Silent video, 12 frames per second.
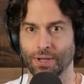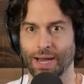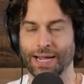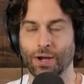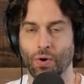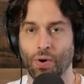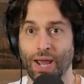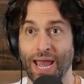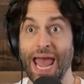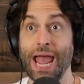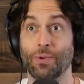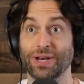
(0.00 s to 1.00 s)
I go,
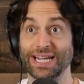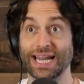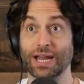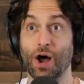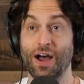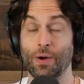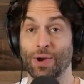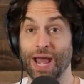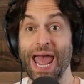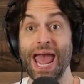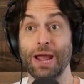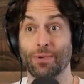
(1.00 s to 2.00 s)
hey, when you get uh,
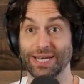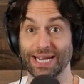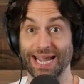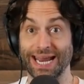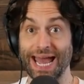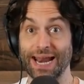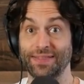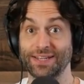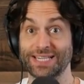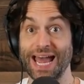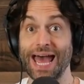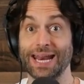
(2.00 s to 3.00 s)
hey, when you get out of
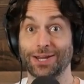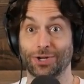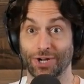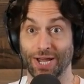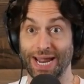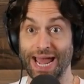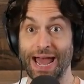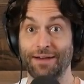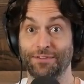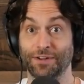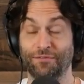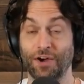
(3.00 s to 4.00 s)
this attic, you're gonna
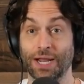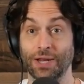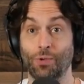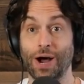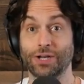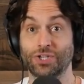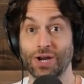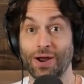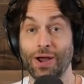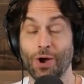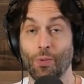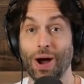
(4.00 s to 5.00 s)
have to fucking watch er,
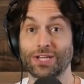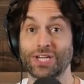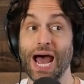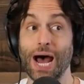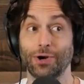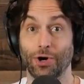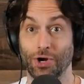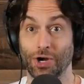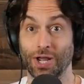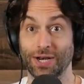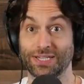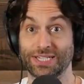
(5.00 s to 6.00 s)
watch out, or you're
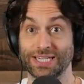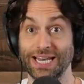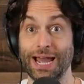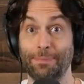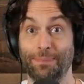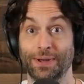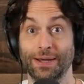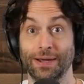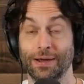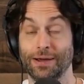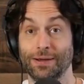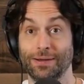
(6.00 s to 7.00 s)
gonna slip.
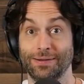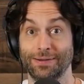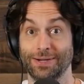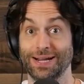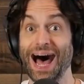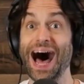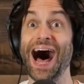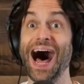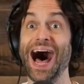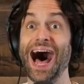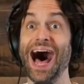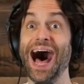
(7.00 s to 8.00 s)

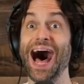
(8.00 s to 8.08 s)
Ah.